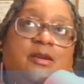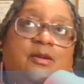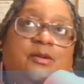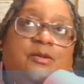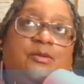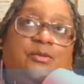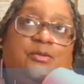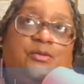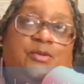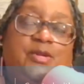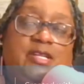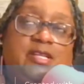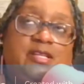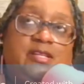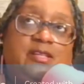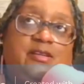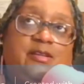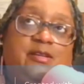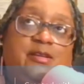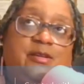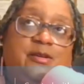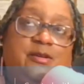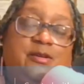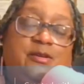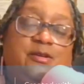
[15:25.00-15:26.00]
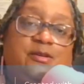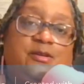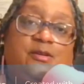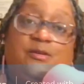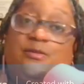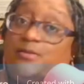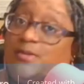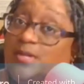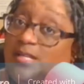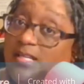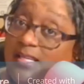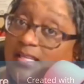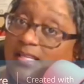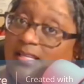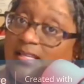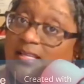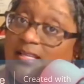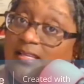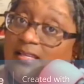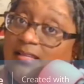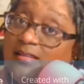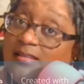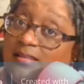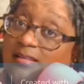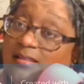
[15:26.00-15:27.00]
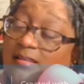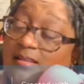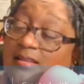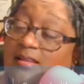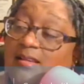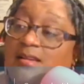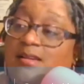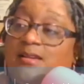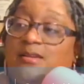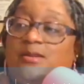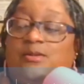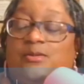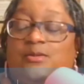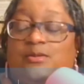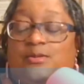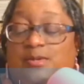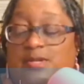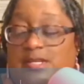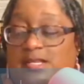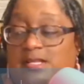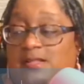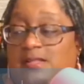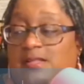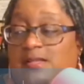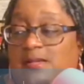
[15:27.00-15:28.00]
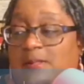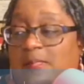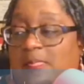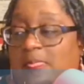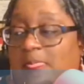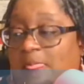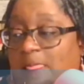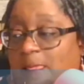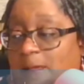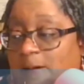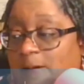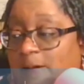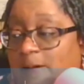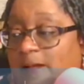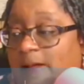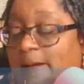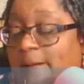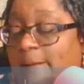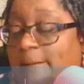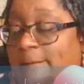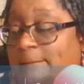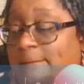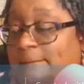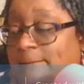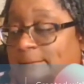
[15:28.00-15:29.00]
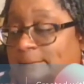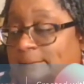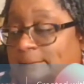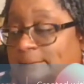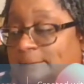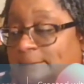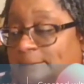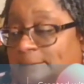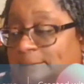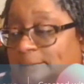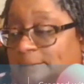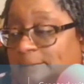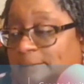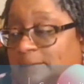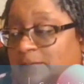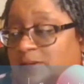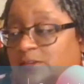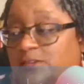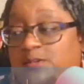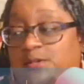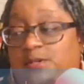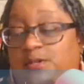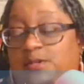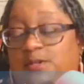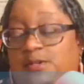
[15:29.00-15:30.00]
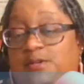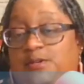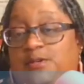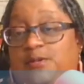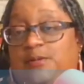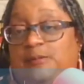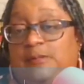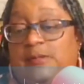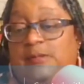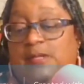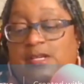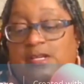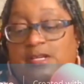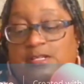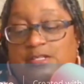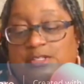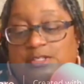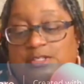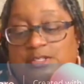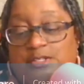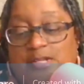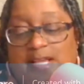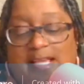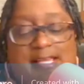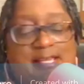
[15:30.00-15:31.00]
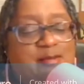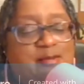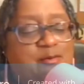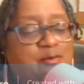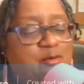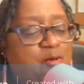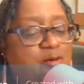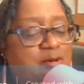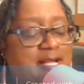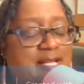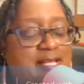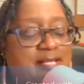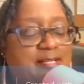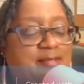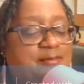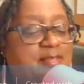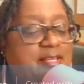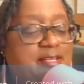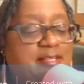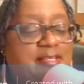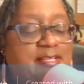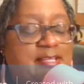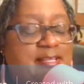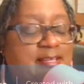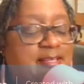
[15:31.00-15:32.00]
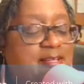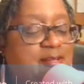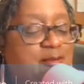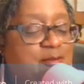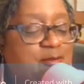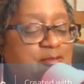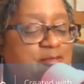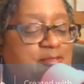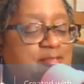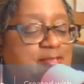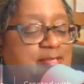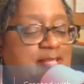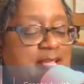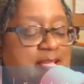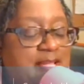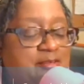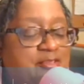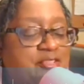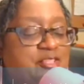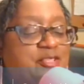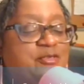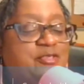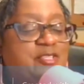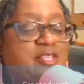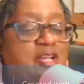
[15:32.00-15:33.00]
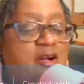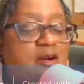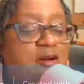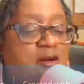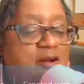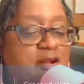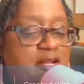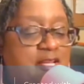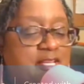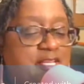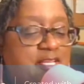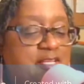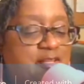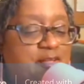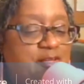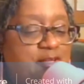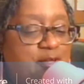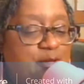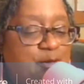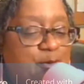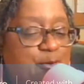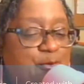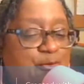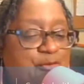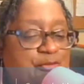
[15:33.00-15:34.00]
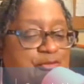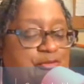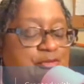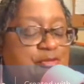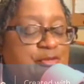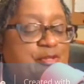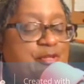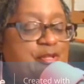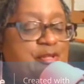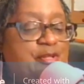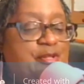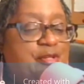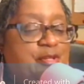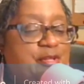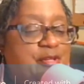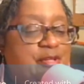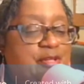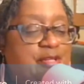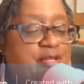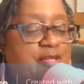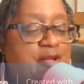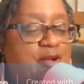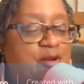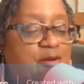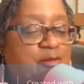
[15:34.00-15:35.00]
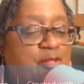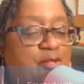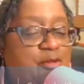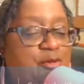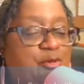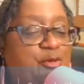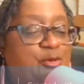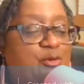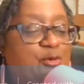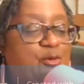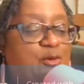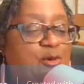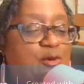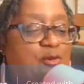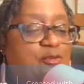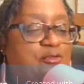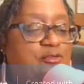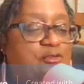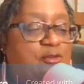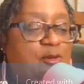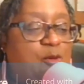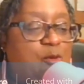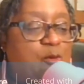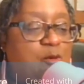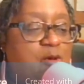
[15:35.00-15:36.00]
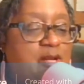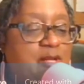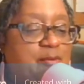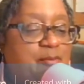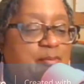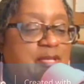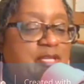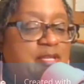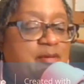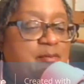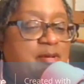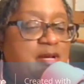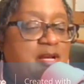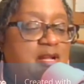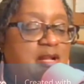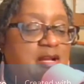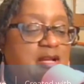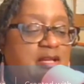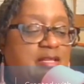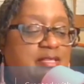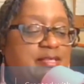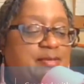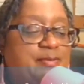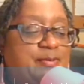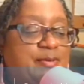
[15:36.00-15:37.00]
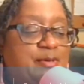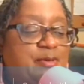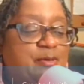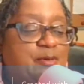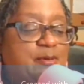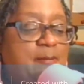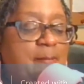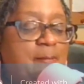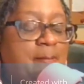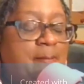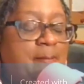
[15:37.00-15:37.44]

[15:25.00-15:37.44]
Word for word: really, girl? Really? Really? Okay. Mm-hmm. Sure. Sure, I can't. Oh, I got to think of that girl's name. She was an RN nurse on the neural floor at Piedmont Hospital.